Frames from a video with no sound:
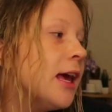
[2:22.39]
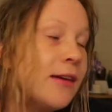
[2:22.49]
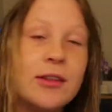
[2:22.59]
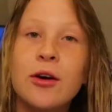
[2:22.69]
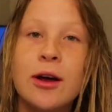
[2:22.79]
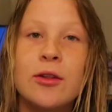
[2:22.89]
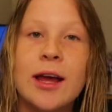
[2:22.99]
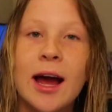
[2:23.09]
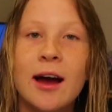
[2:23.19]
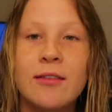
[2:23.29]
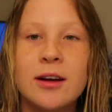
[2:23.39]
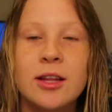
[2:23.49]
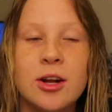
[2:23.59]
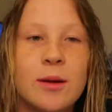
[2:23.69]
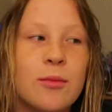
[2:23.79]
even though I only have
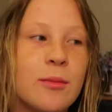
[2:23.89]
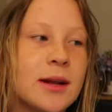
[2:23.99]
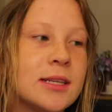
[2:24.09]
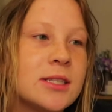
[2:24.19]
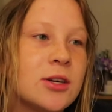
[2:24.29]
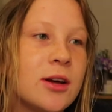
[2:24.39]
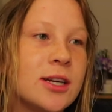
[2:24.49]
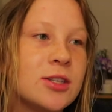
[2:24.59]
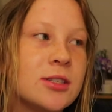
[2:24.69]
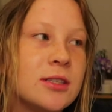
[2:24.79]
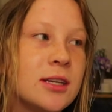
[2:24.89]
30 more minutes till I just